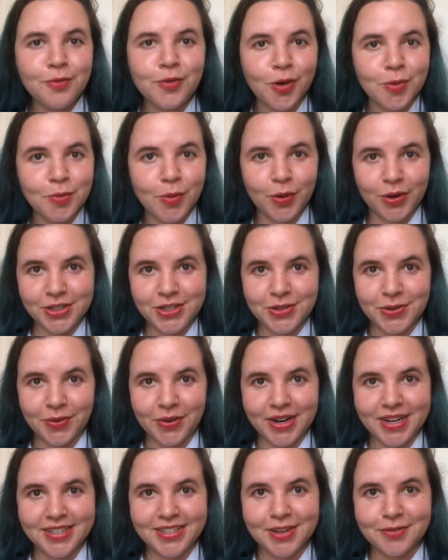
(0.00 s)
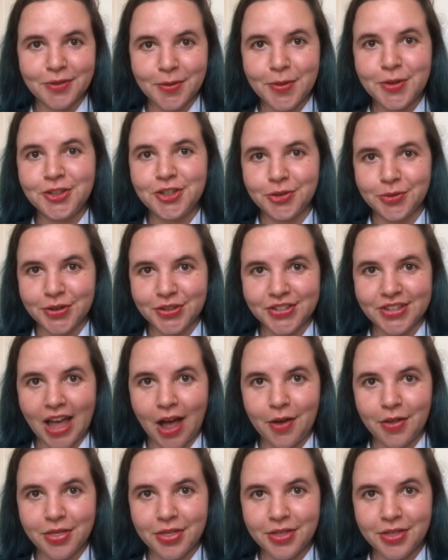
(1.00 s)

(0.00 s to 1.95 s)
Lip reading: for more stories from the Jewish South.